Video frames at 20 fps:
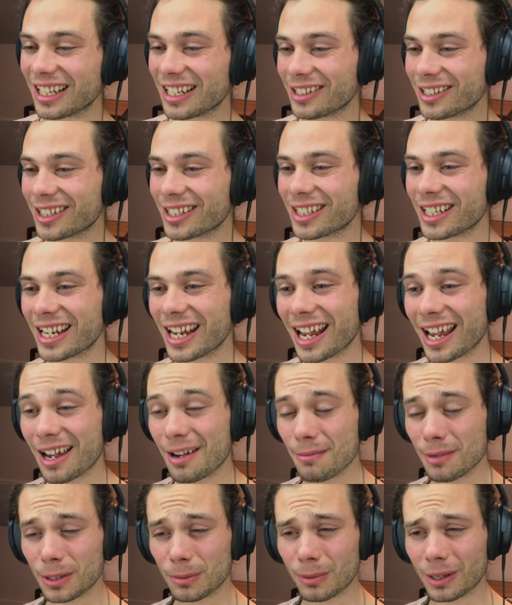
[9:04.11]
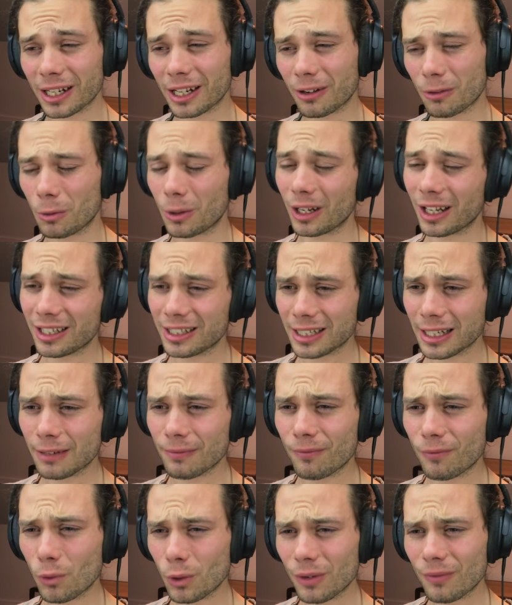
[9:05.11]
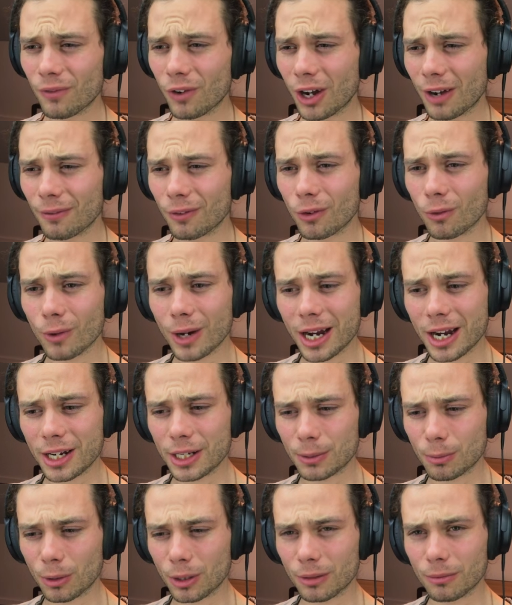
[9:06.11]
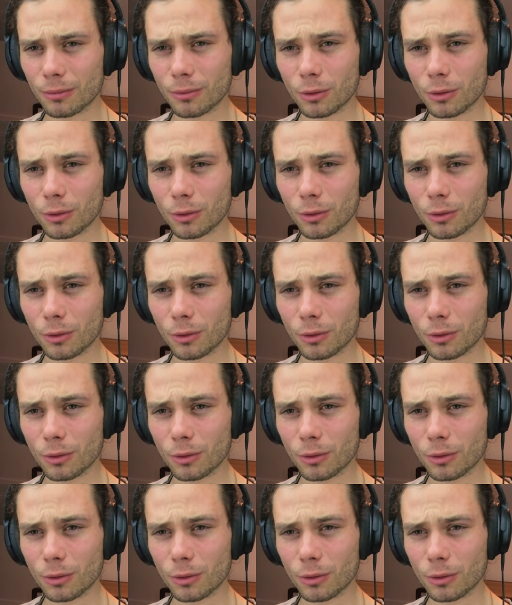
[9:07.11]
Let's just see how much money, well, I said 45 grand is what it,